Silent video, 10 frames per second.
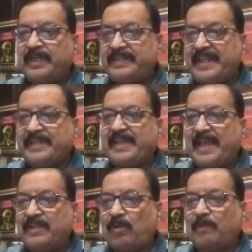take
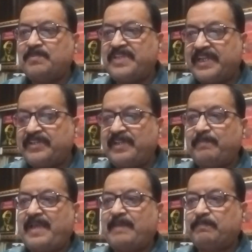an
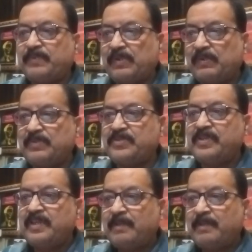objective approach